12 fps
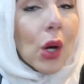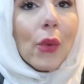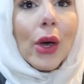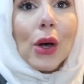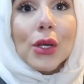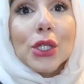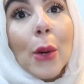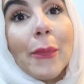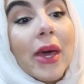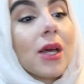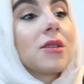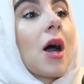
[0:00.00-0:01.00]
We also
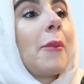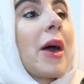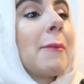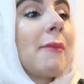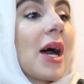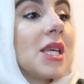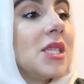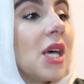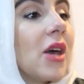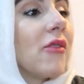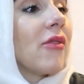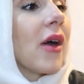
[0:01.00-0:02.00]
picked up a
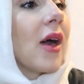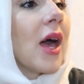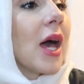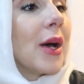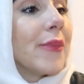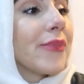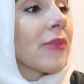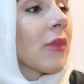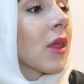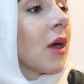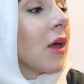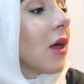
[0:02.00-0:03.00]
massive, um,
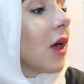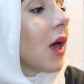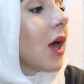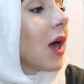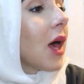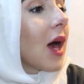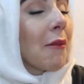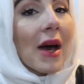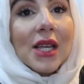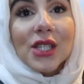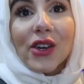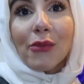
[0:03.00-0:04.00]
a
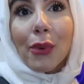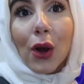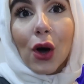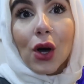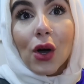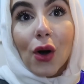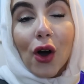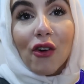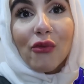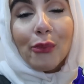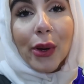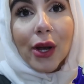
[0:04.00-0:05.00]
massive block
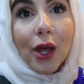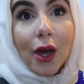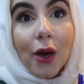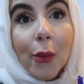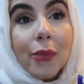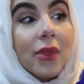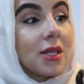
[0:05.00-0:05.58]
of paneer.